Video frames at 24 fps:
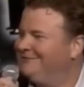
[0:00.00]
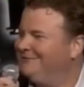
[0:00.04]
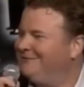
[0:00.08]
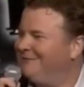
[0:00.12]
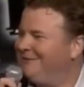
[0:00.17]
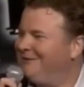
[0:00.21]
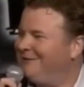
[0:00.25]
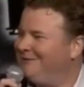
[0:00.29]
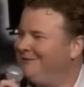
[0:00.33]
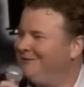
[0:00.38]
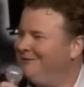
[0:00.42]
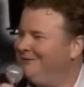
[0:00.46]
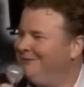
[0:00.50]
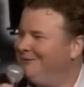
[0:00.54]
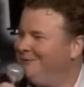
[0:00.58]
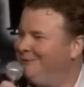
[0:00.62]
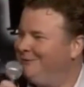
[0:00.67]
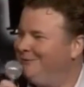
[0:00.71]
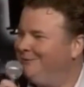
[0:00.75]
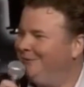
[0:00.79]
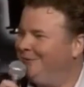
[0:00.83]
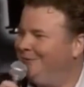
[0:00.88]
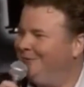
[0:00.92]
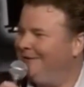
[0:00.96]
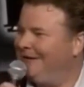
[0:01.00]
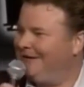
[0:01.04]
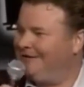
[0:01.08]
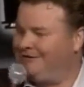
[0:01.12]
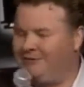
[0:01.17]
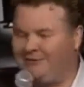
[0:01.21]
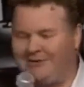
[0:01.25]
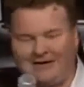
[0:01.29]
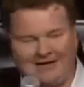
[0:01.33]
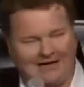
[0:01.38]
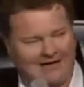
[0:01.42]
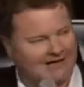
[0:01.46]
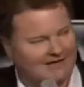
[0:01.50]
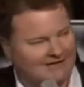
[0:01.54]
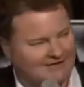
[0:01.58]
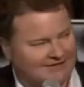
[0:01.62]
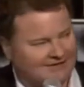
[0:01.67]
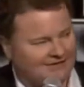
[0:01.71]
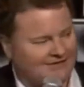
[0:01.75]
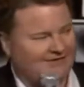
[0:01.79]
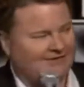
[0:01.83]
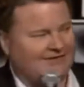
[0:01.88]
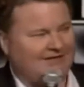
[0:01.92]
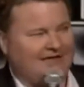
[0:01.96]
Very doable. I gotta
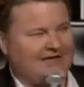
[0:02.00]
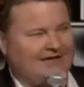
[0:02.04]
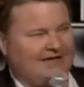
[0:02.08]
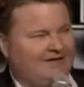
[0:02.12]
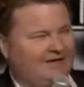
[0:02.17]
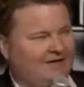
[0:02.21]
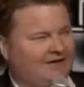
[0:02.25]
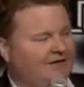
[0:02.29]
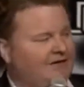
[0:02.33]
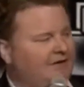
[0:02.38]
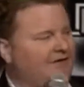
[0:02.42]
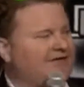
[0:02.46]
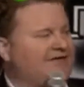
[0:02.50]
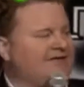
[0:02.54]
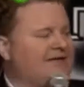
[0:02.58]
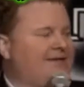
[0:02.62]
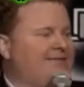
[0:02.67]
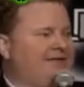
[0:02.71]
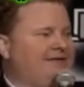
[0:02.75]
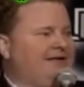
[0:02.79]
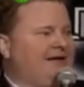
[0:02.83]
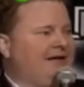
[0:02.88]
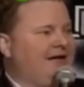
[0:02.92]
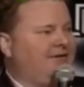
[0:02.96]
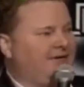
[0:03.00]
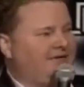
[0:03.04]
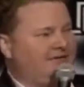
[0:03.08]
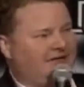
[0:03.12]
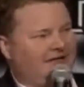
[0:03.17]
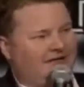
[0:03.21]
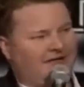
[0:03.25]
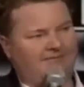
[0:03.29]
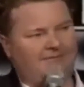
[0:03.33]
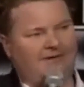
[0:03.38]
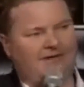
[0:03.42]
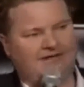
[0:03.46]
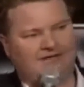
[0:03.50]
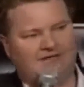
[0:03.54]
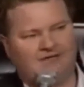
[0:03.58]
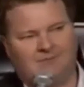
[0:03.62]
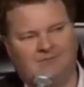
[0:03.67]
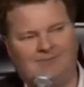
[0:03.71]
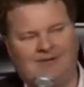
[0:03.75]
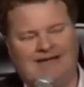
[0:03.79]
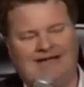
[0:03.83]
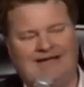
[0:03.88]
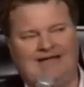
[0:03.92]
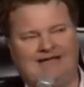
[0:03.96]
start the diet though. You know it's time to diet when you unbutton your
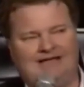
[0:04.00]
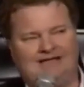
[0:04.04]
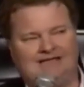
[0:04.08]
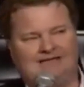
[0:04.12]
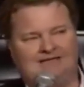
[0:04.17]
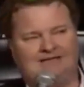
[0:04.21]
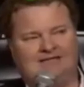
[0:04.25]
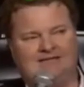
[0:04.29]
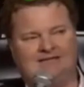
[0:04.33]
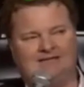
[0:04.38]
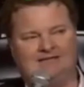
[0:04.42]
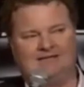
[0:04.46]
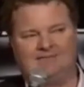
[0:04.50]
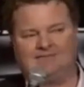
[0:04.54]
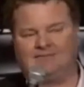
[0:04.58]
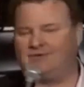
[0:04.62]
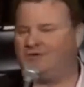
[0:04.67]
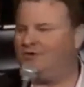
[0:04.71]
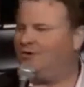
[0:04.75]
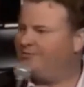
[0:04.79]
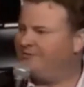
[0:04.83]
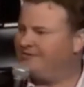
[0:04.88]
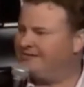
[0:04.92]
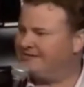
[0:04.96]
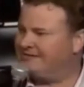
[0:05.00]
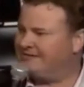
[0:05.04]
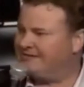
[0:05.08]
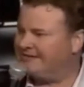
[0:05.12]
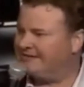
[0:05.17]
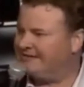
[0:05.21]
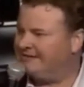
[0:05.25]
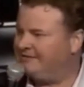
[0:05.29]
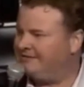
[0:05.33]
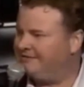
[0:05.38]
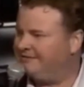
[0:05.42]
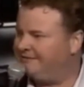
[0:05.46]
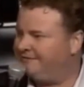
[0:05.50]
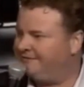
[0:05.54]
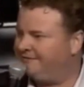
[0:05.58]
pants and the zipper opens itself.